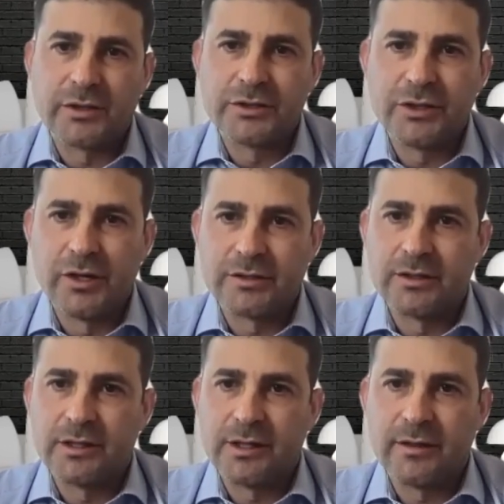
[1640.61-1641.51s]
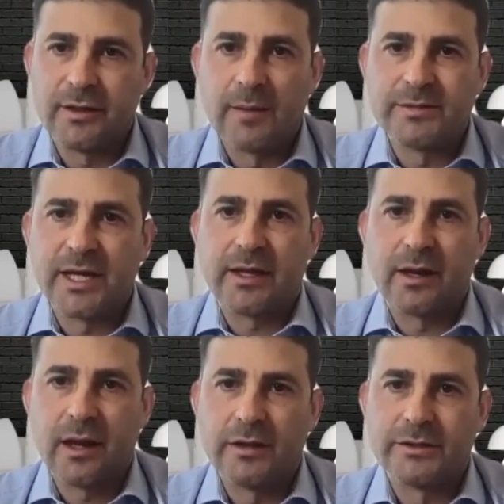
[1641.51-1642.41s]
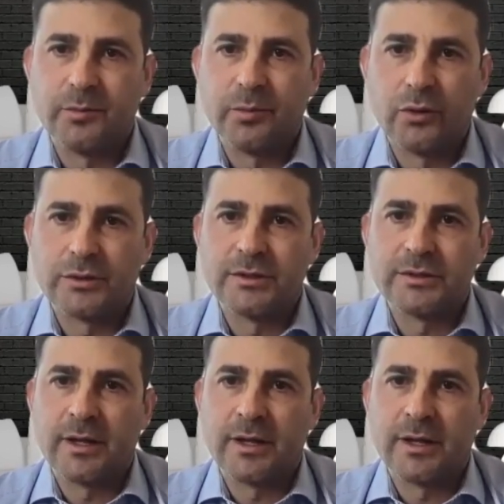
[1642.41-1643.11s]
but certainly the uptake in cloud is important.